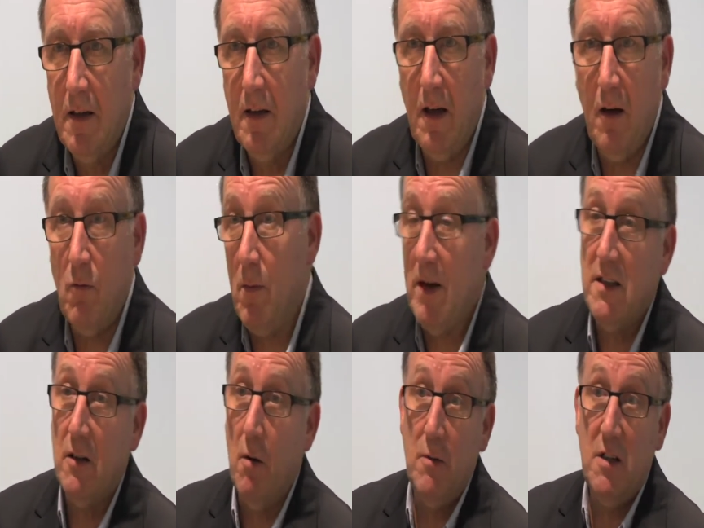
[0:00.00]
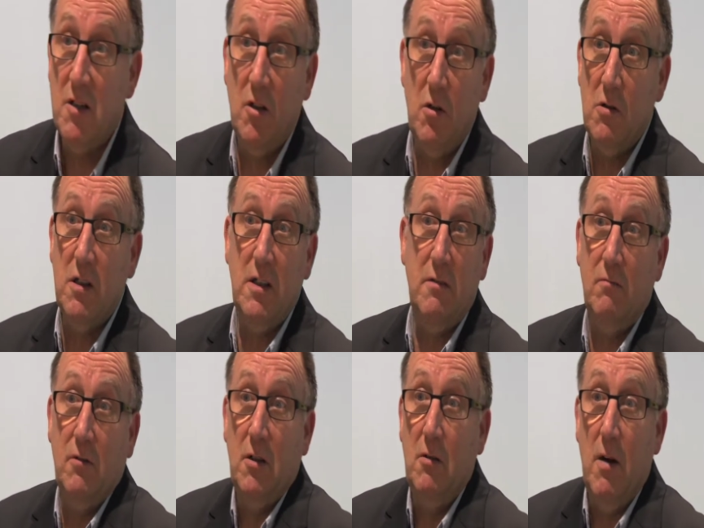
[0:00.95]
You know, romantic comedies are usually,
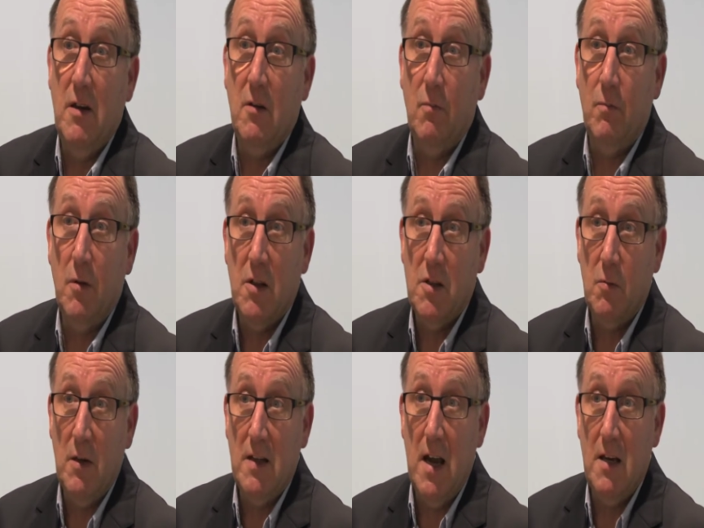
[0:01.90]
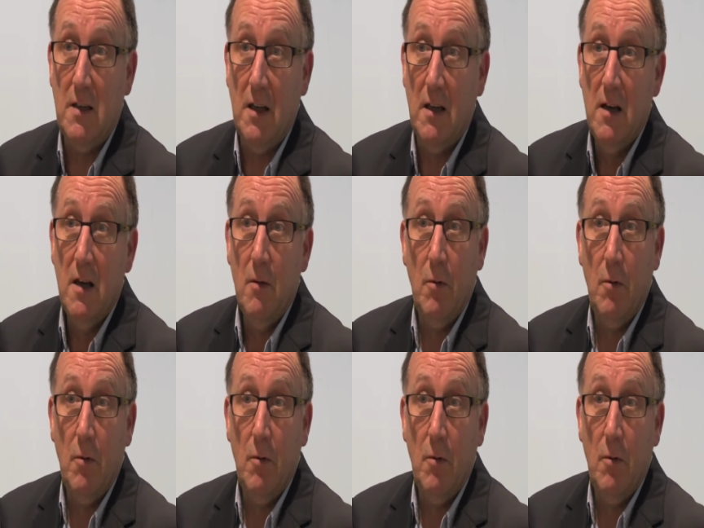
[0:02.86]
you end up with a sweet ending,